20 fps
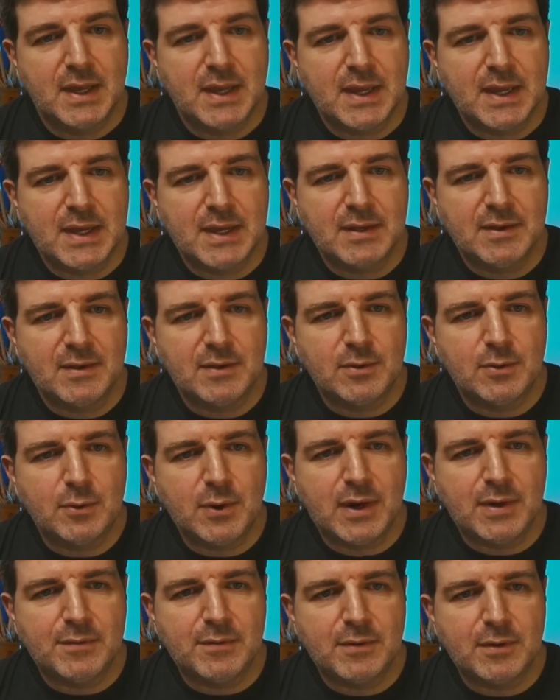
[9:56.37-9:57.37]
And you
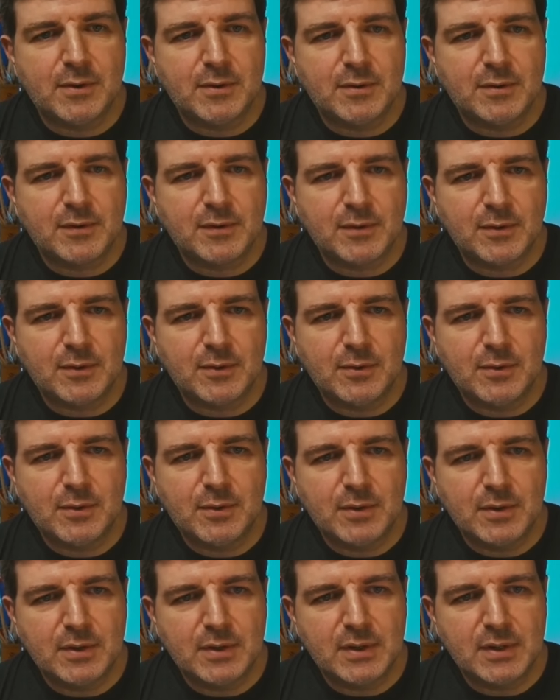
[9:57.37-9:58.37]
have
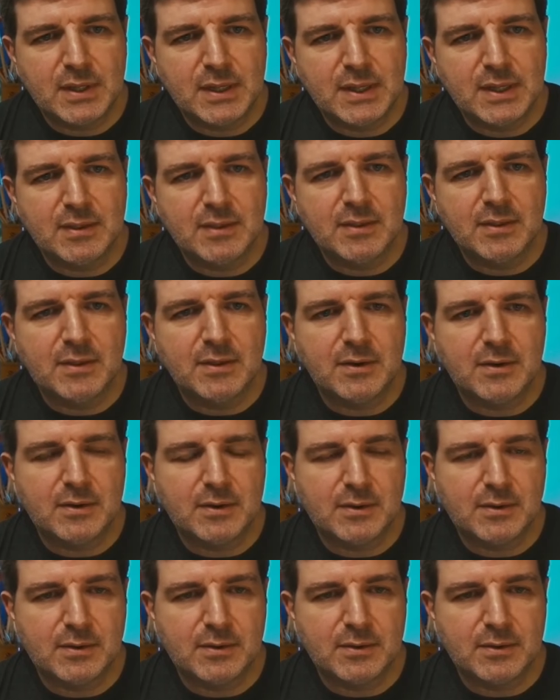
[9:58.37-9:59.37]
also in
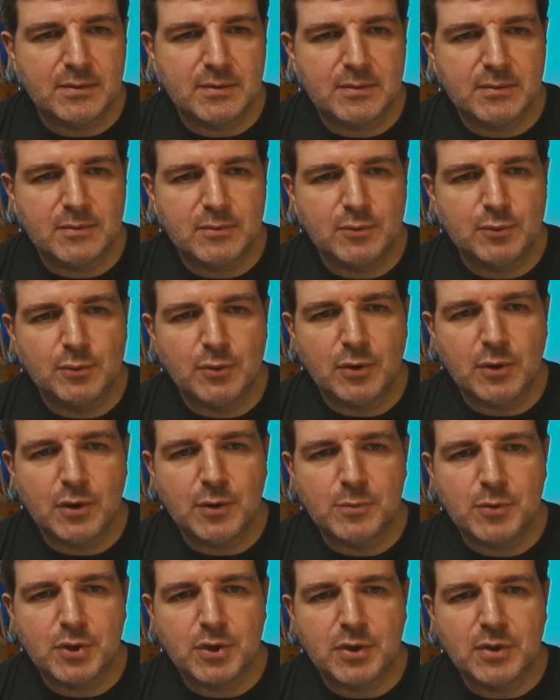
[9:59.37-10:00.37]
the tool
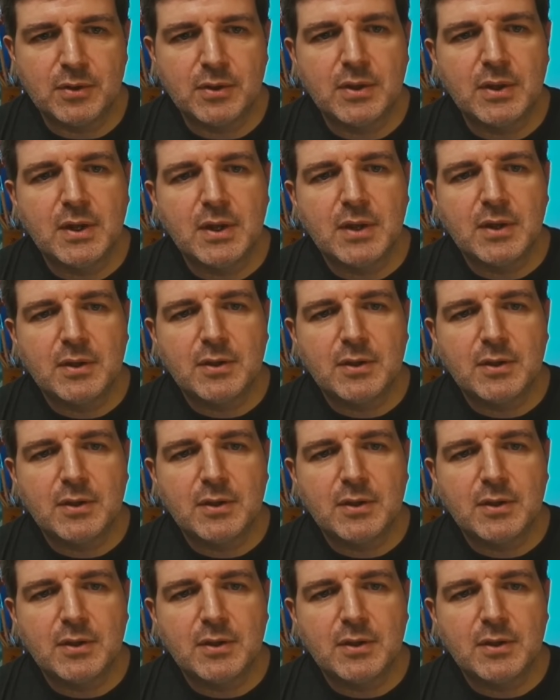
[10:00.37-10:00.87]
option